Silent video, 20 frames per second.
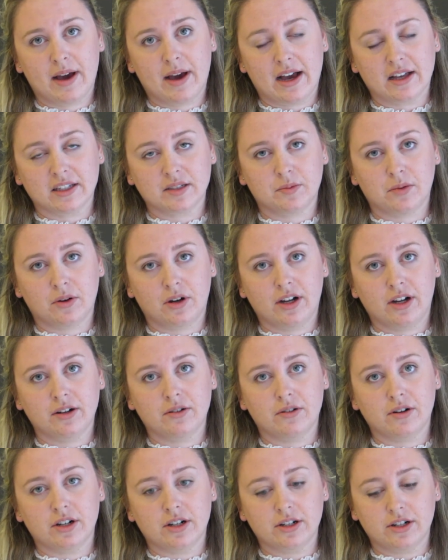passport in
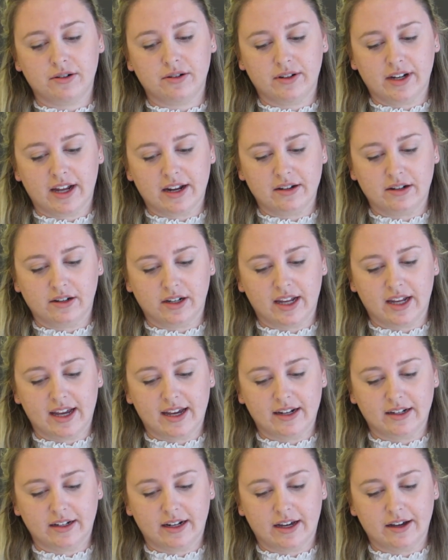order to re-enter
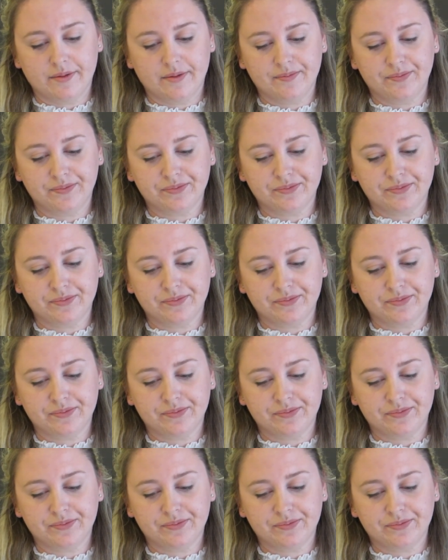Canada.